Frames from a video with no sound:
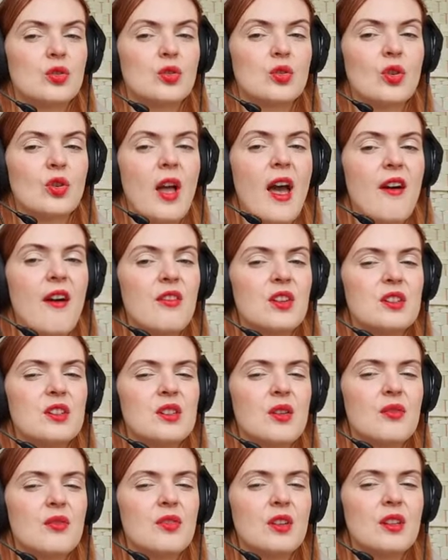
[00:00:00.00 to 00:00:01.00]
to having
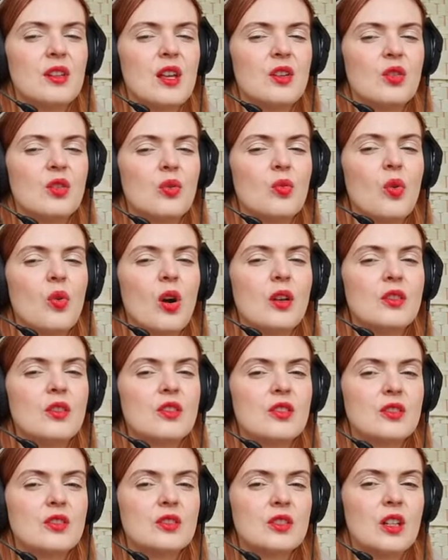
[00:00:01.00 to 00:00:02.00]
something that you
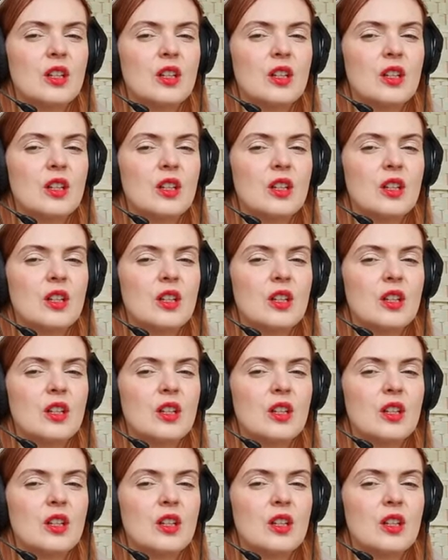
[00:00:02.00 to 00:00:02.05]
want